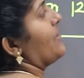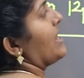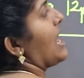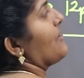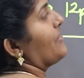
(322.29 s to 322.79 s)
For
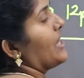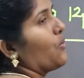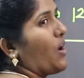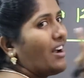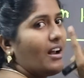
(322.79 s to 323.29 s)
half an
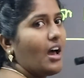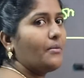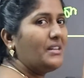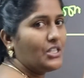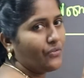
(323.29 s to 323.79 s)
hour, 1 hour
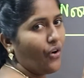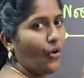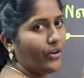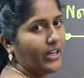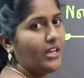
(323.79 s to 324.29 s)
means
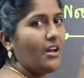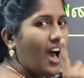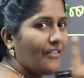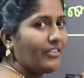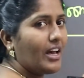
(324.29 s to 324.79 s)
40,
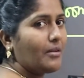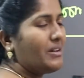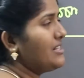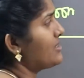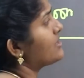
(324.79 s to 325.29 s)
half an hour
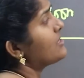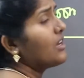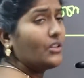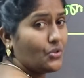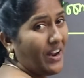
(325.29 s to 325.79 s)
means
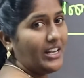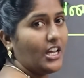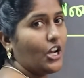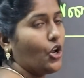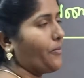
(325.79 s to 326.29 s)

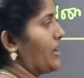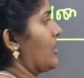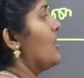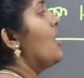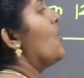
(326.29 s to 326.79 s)
20 kilometer.